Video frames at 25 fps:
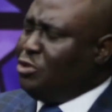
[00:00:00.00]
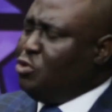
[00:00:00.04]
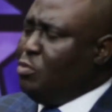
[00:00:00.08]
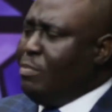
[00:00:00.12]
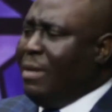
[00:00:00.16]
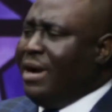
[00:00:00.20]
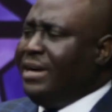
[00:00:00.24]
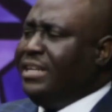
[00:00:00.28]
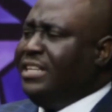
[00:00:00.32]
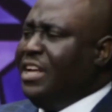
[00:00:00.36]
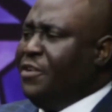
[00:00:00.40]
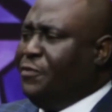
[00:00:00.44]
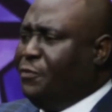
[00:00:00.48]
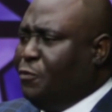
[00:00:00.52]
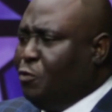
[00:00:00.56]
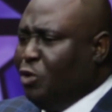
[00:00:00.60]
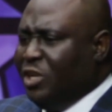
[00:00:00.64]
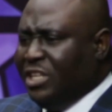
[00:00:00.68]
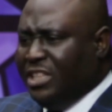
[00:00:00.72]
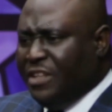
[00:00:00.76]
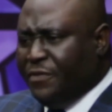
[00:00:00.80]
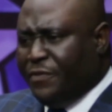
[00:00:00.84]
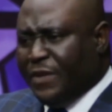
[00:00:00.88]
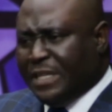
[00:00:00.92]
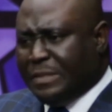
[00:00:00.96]
that you married a
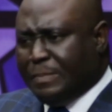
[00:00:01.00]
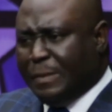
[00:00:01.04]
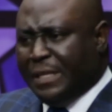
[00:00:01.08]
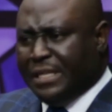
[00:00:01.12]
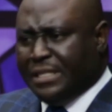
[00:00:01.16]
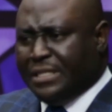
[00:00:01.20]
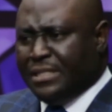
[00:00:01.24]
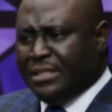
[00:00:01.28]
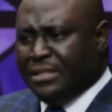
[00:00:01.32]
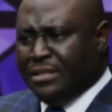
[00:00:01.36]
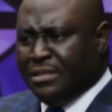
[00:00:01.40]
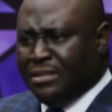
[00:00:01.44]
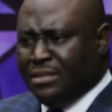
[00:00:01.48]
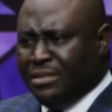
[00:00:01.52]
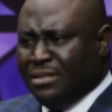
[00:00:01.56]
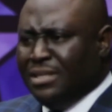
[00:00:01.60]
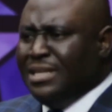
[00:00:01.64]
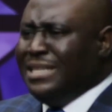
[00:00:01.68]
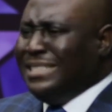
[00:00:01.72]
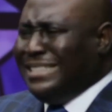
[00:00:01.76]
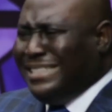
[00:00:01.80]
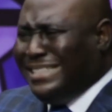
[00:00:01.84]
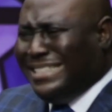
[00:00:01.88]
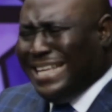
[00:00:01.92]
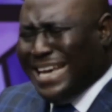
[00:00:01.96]
fool in the first place.
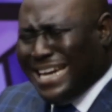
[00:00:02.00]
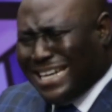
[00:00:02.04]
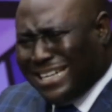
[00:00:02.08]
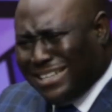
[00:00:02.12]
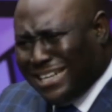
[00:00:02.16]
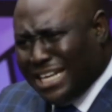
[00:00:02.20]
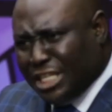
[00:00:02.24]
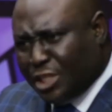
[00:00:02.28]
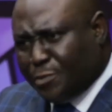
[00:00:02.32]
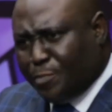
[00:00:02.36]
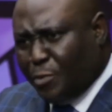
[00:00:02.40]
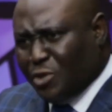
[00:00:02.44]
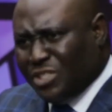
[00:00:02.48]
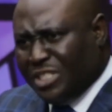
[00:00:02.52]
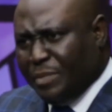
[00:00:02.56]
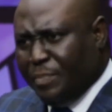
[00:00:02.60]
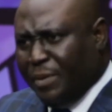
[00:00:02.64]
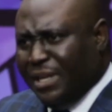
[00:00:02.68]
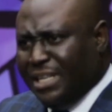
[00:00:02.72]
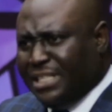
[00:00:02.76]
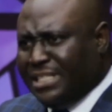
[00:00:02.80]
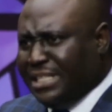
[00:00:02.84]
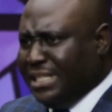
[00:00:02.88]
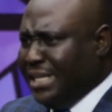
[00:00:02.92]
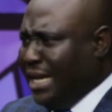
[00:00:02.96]
Take
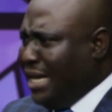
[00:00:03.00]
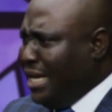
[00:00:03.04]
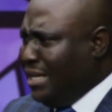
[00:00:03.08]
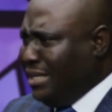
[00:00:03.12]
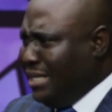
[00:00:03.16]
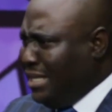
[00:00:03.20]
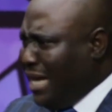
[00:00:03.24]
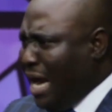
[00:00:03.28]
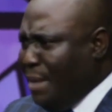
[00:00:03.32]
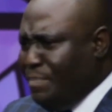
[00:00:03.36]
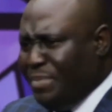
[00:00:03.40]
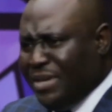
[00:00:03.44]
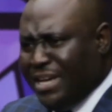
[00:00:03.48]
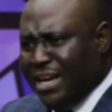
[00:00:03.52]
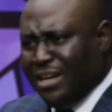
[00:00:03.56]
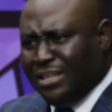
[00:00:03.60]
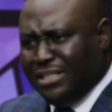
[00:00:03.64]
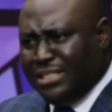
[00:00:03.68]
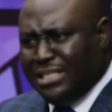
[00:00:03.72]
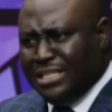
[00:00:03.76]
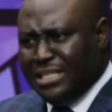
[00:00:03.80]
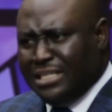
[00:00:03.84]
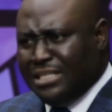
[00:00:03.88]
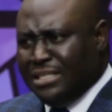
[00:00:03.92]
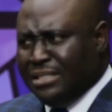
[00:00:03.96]
responsibility.
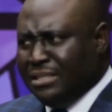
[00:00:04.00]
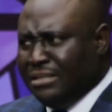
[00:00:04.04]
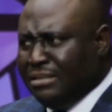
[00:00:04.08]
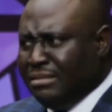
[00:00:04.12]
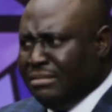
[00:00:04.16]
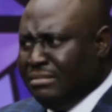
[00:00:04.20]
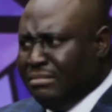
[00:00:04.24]
Abigail did.